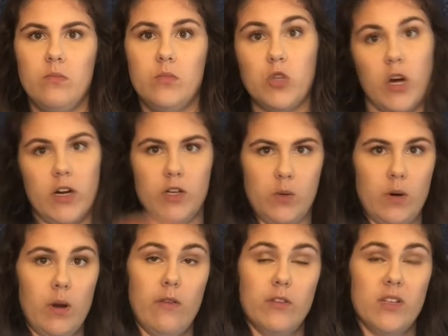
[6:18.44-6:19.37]
try to do
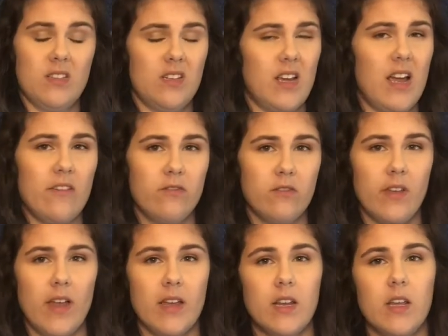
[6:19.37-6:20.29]
another test after
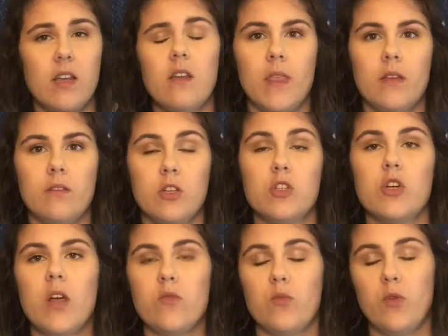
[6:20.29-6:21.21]
that to
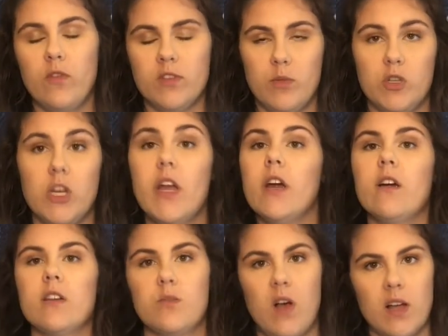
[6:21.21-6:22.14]
try and remove as much air
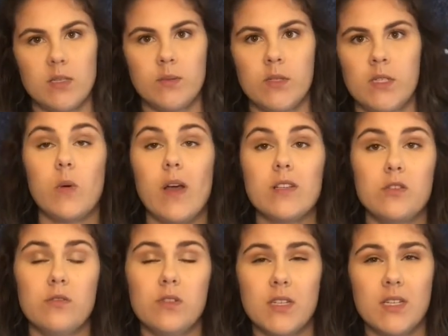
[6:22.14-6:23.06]
as possible. So as
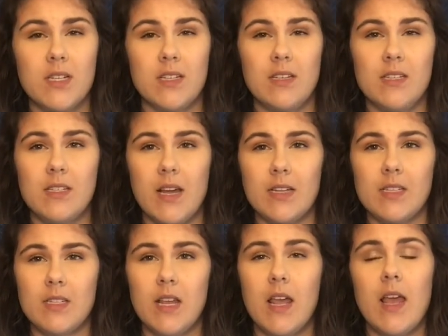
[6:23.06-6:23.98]
students conduct these
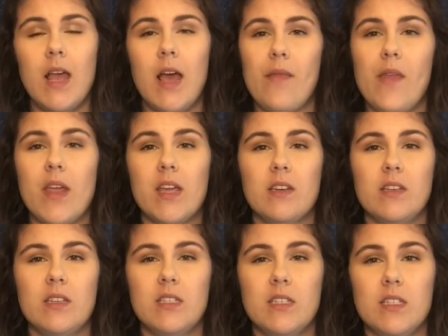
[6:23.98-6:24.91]
tests, they can
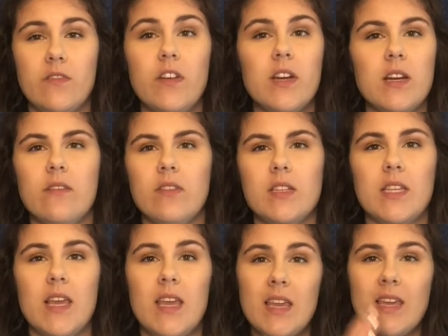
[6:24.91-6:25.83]
definitively
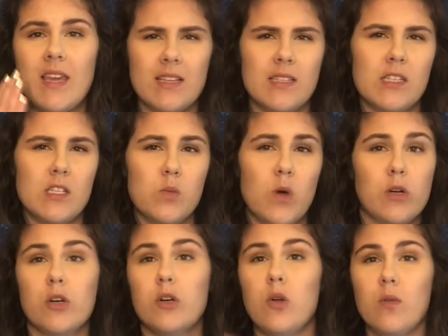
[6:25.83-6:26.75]
say, yes, this is
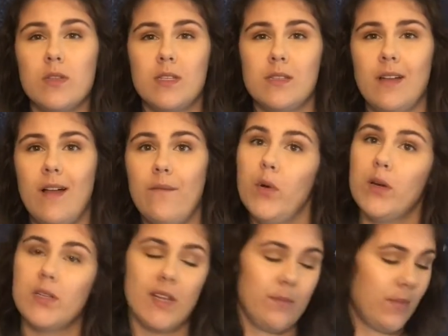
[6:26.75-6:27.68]
water, and no, this is not. For
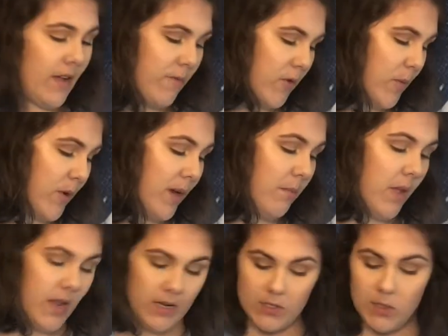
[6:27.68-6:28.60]
example, after putting
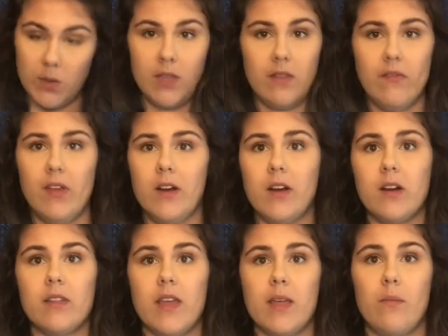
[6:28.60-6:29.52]
baking soda in the vinegar,
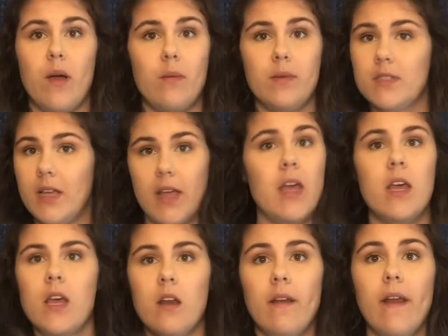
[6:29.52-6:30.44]
they can probably say
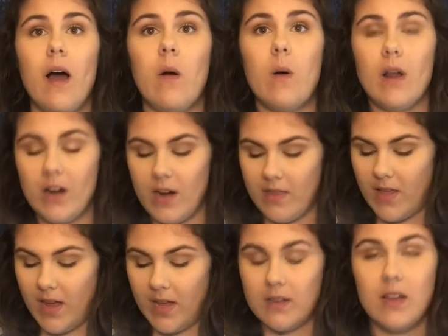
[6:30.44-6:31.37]
not water, and they
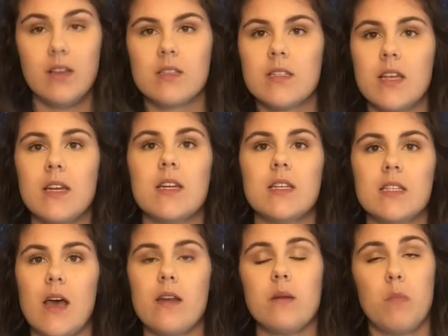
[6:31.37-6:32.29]
can set it
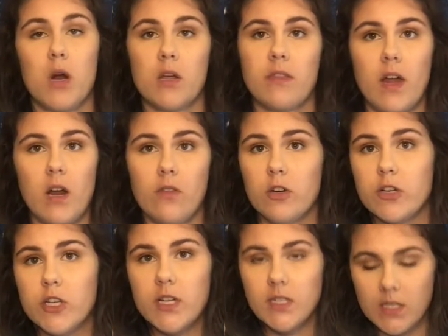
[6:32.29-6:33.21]
aside and mark that on their
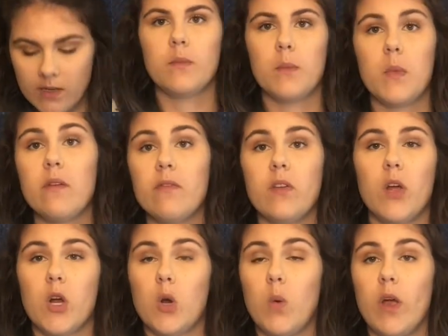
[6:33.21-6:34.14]
sheet. If they
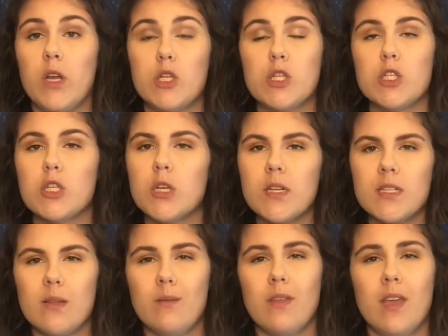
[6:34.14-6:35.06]
aren't quite sure on
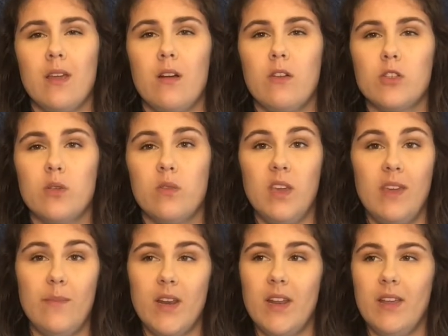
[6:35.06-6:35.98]
something, they can also
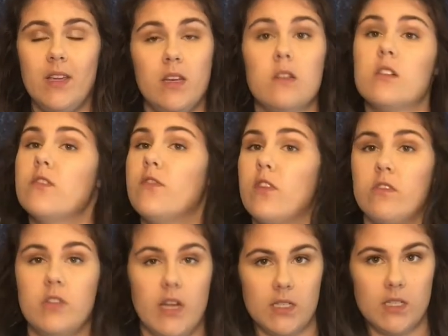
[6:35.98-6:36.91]
keep it and conduct further
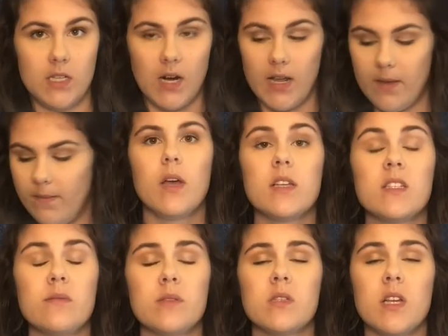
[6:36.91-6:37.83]
tests on it. A
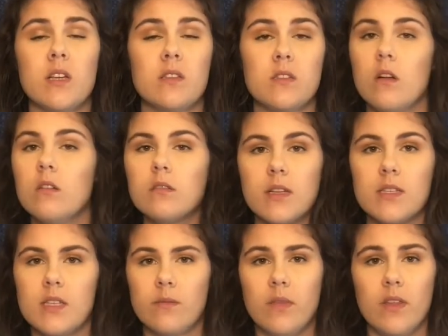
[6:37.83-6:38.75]
substance like salt is
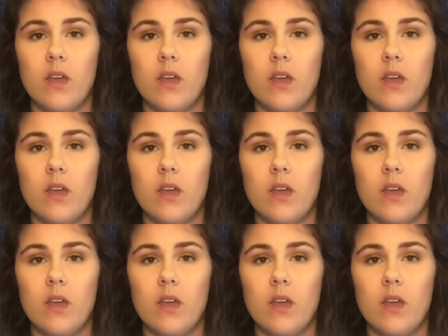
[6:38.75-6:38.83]
something